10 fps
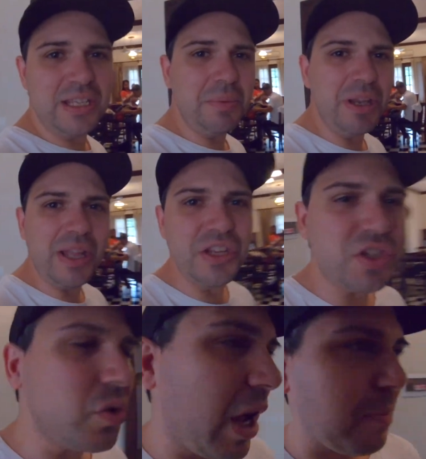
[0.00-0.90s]
I mean, you
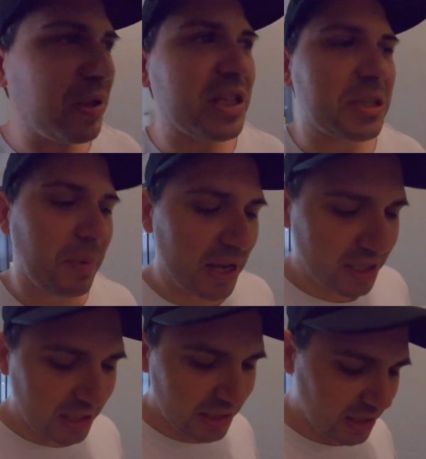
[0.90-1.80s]
saw how big this
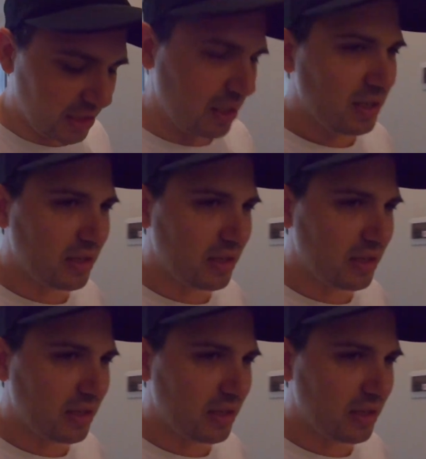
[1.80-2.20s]
space is.